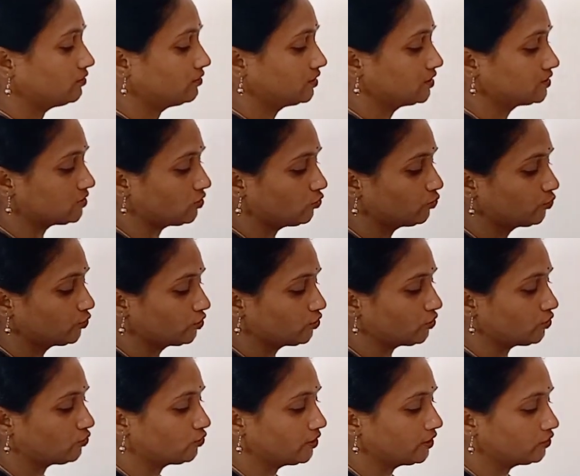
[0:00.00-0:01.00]
this output
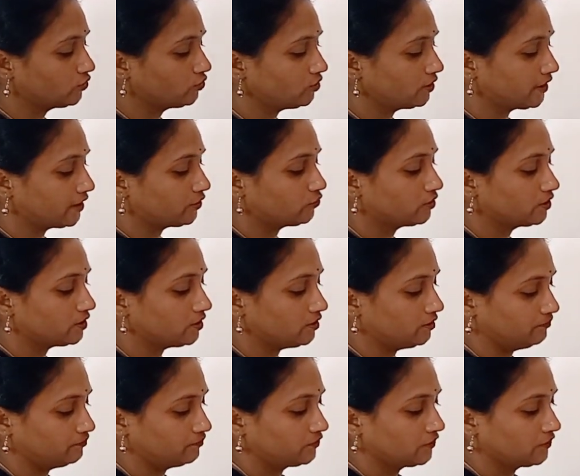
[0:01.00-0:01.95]
you are going to get over here.